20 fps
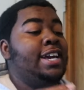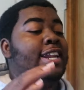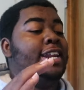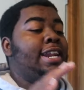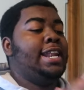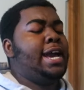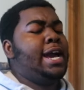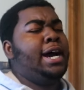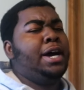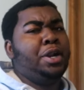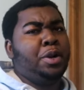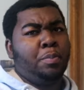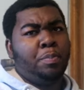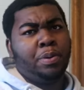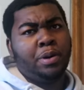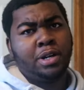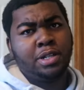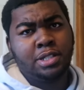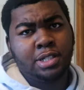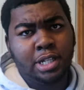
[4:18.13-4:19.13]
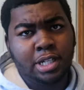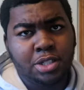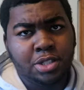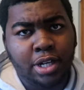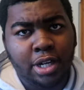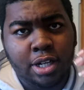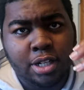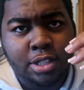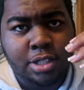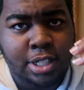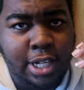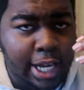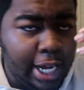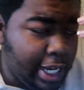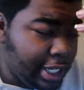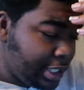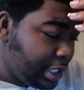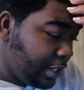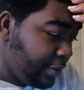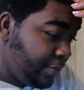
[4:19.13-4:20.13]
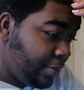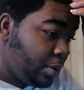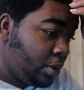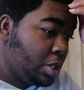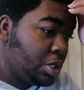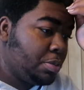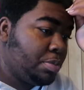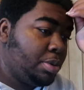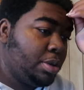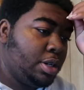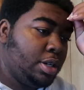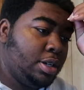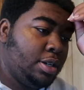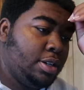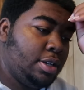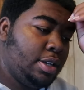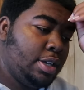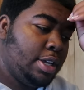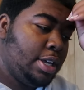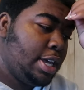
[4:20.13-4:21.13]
Now, the person that's trying to disguise their voice, bro,